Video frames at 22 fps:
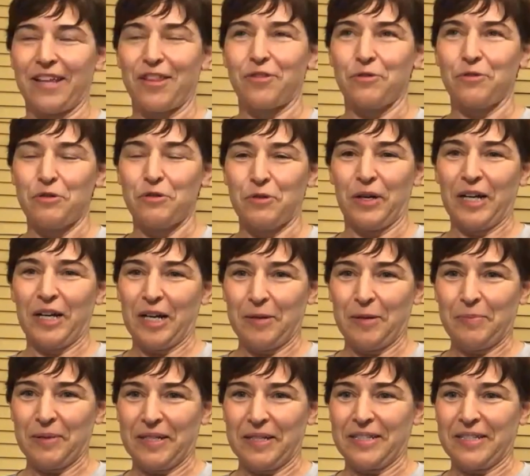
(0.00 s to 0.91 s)
threw
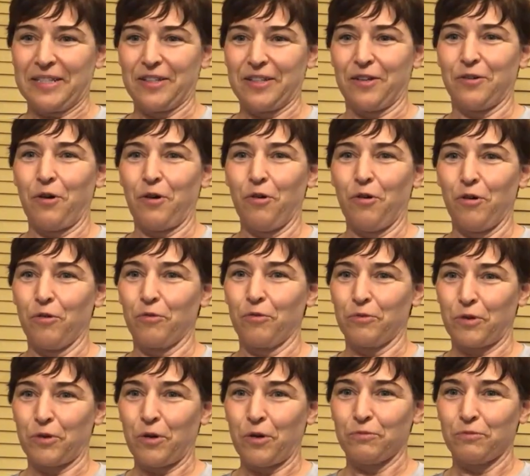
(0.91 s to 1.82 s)
up, and the whole
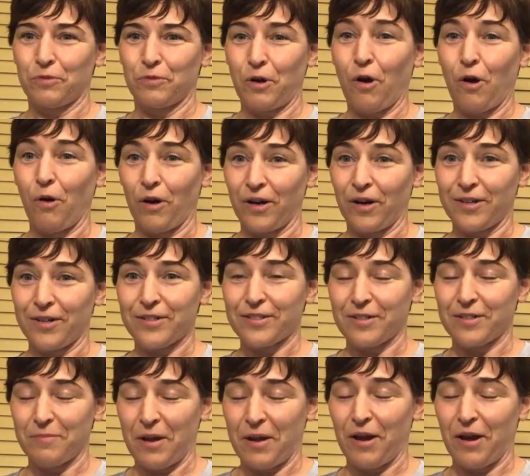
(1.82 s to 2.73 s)
course,
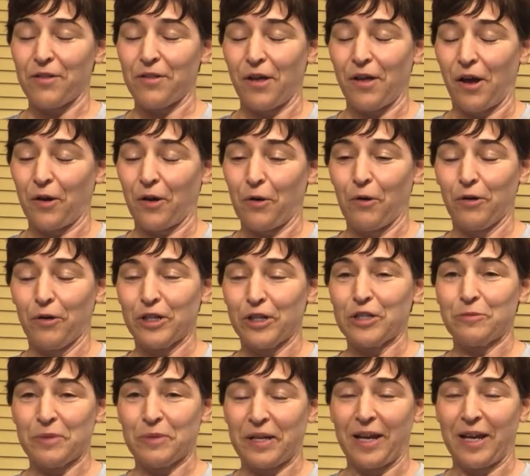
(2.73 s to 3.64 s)
the marathon
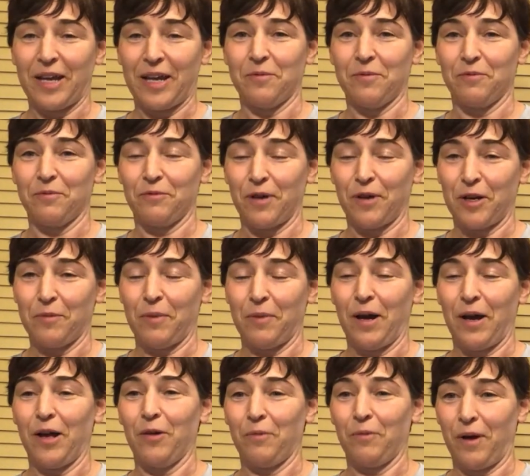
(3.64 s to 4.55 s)
course, became run a
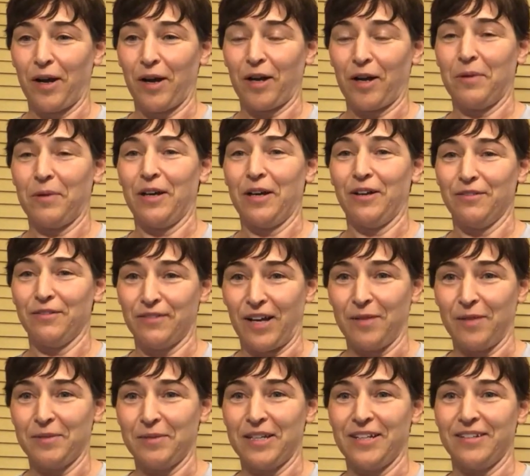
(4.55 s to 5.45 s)
mile, walk a mile,
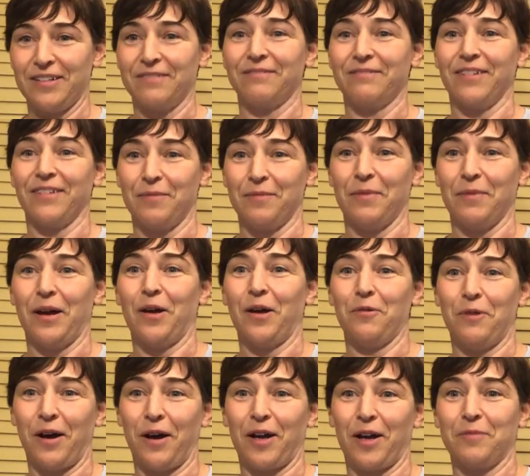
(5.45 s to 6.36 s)
vomit, run a mile,
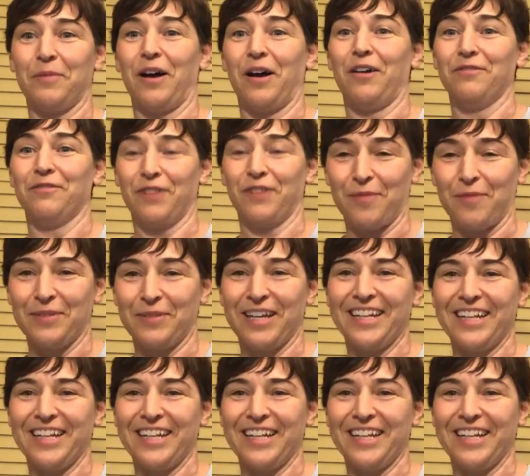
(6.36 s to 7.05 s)
walk a mile, vomit.